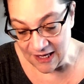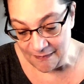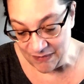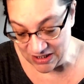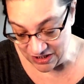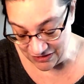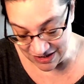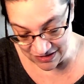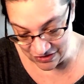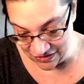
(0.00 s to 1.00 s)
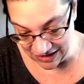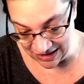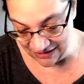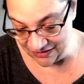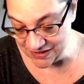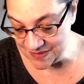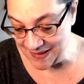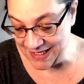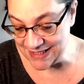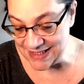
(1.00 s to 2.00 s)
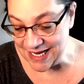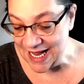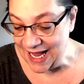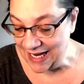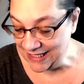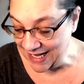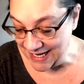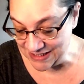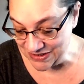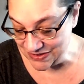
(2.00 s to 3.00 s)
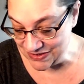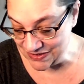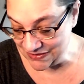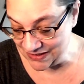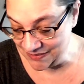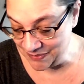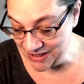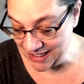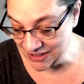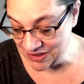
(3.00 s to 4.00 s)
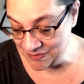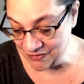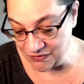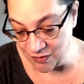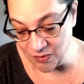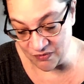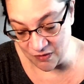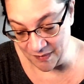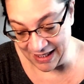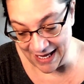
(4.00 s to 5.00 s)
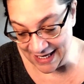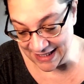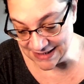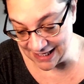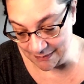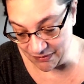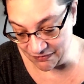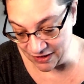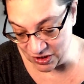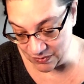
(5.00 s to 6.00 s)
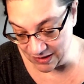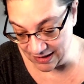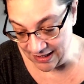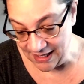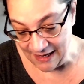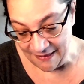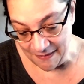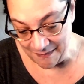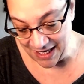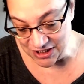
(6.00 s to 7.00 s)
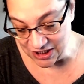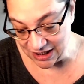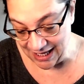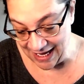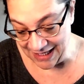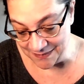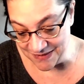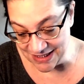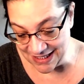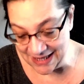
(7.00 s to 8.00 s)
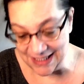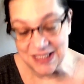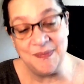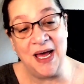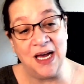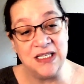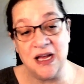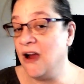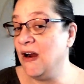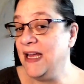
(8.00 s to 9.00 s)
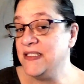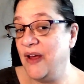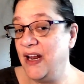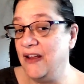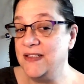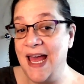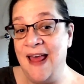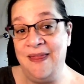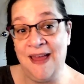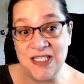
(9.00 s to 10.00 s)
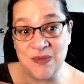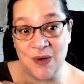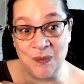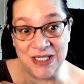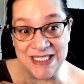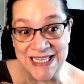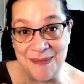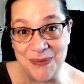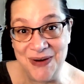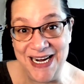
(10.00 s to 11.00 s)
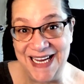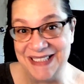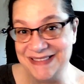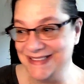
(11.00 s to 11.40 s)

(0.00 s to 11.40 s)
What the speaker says: Be sure to clear your space and cast your circle of protection before performing any type of ritual. The magical items in this box are as follows, and that's where we'll stop reading.